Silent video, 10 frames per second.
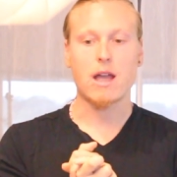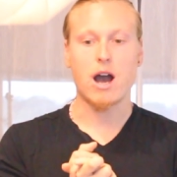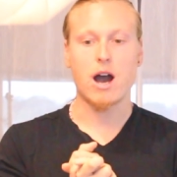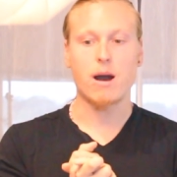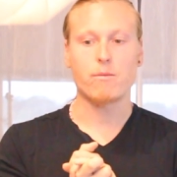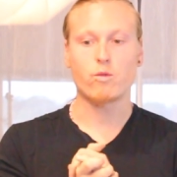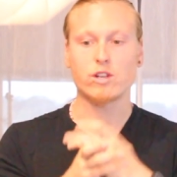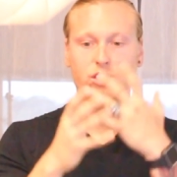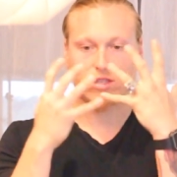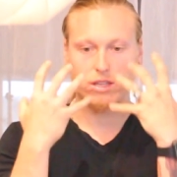um,
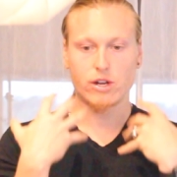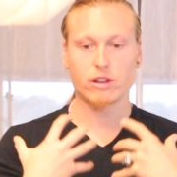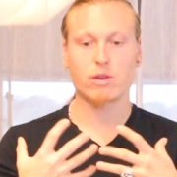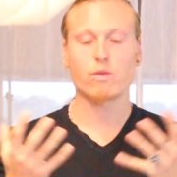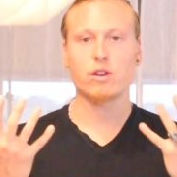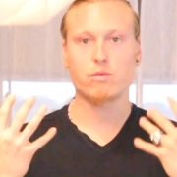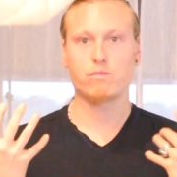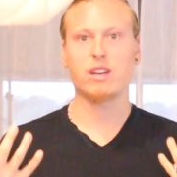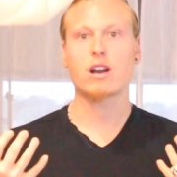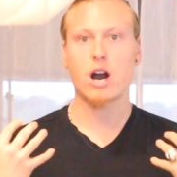which is literally when you
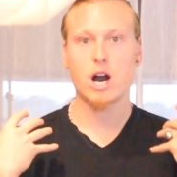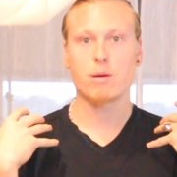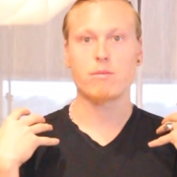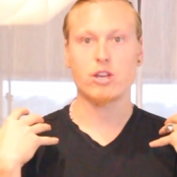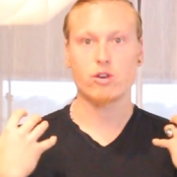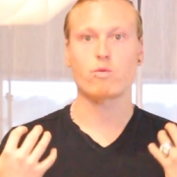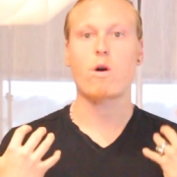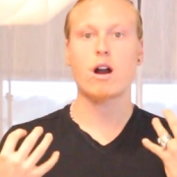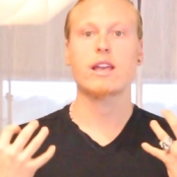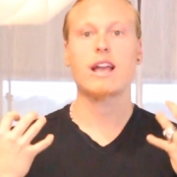become your
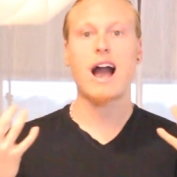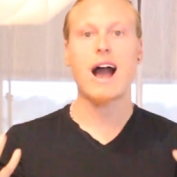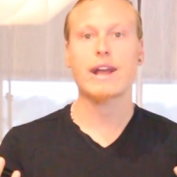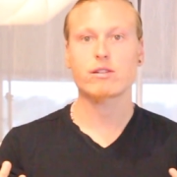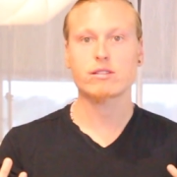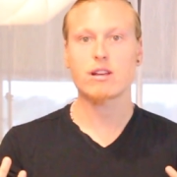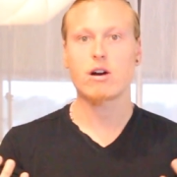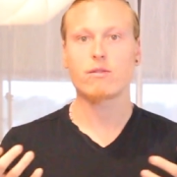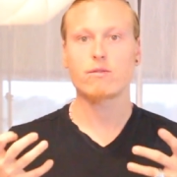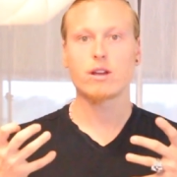walking higher
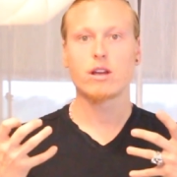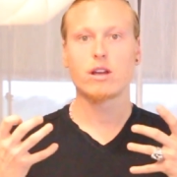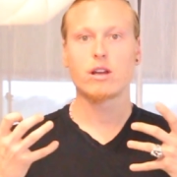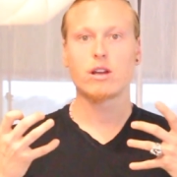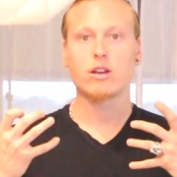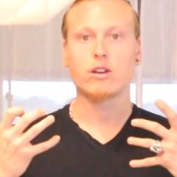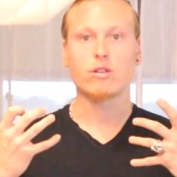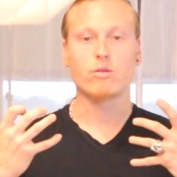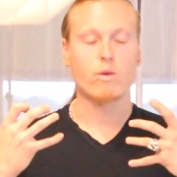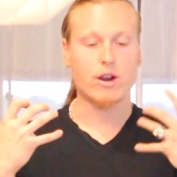self,
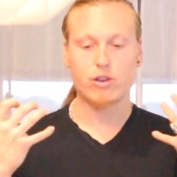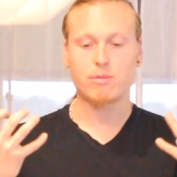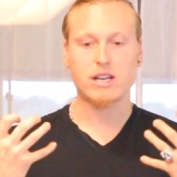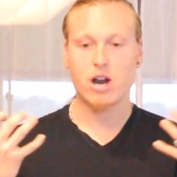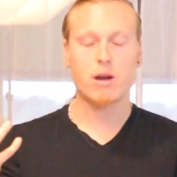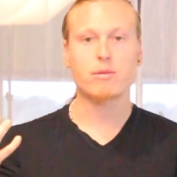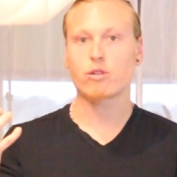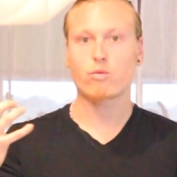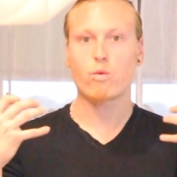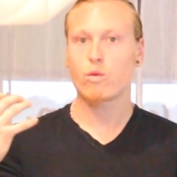where you become
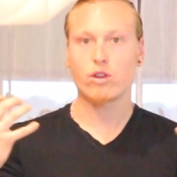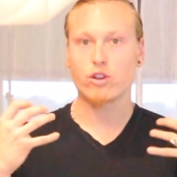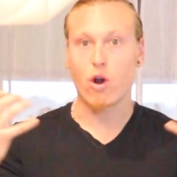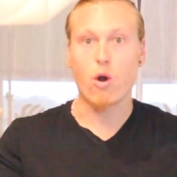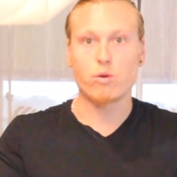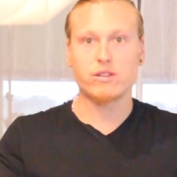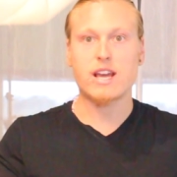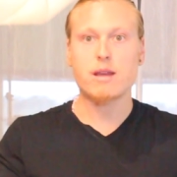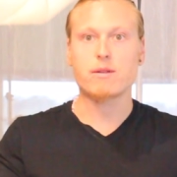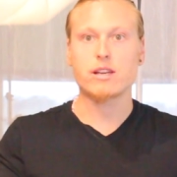your your own
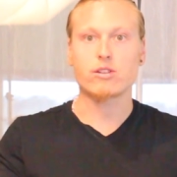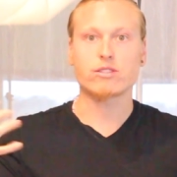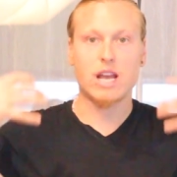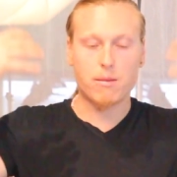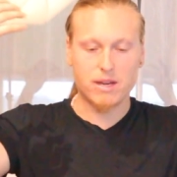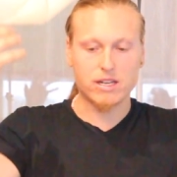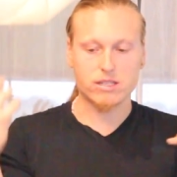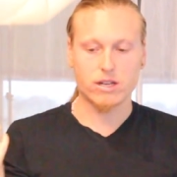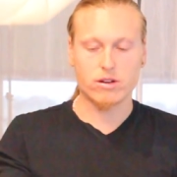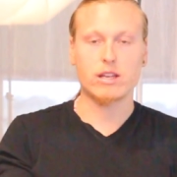daemon. Your daemon
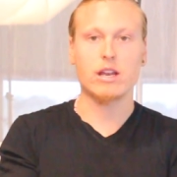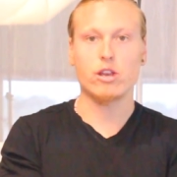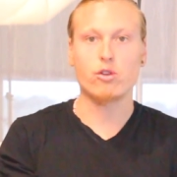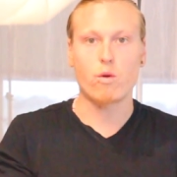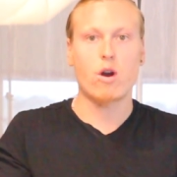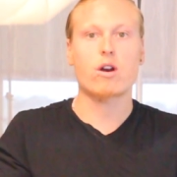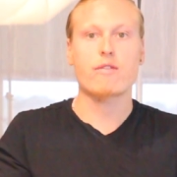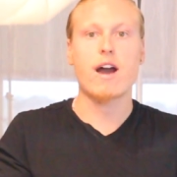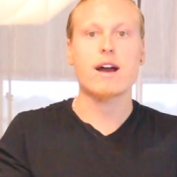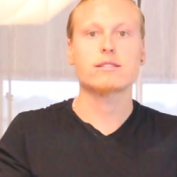is literally you are
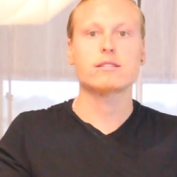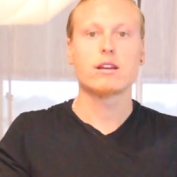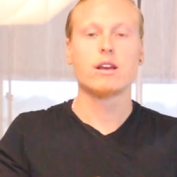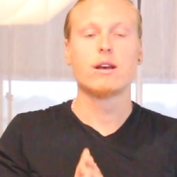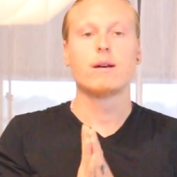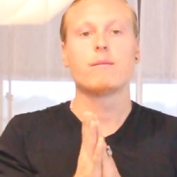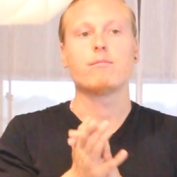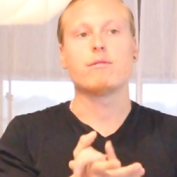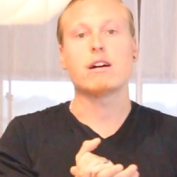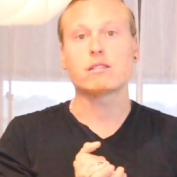that,
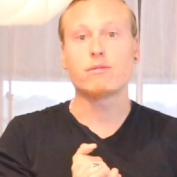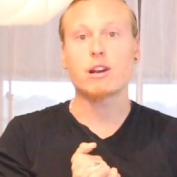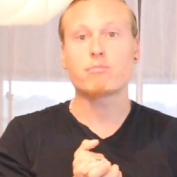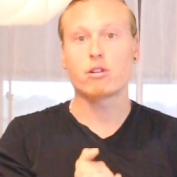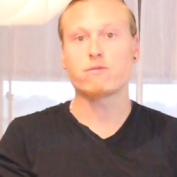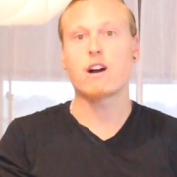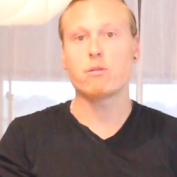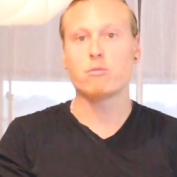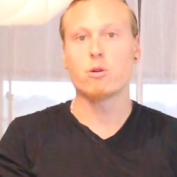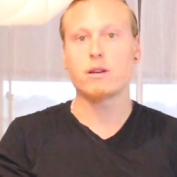and that's a very
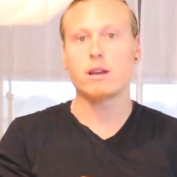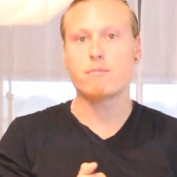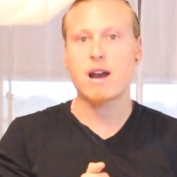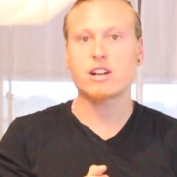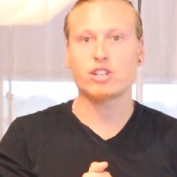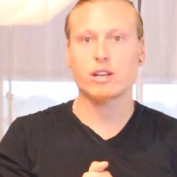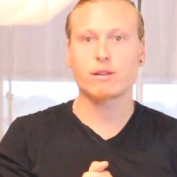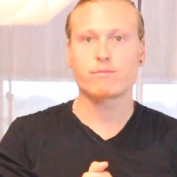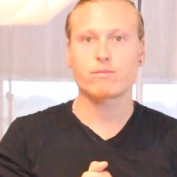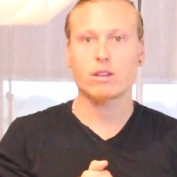profound moment in
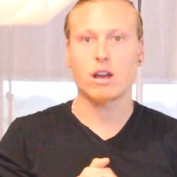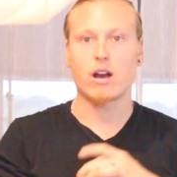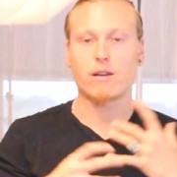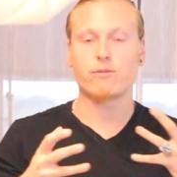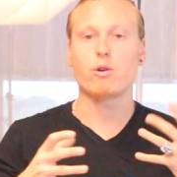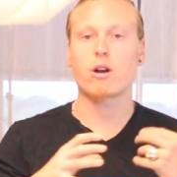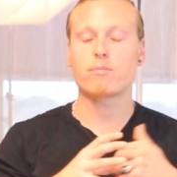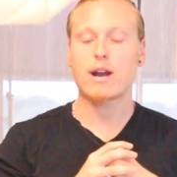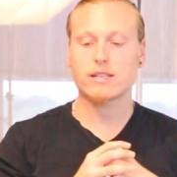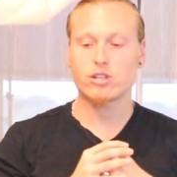magic uh, if you are
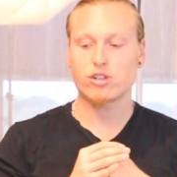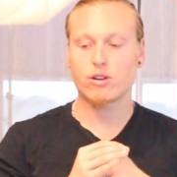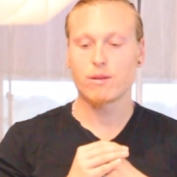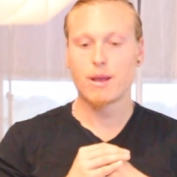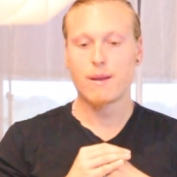a practitioner.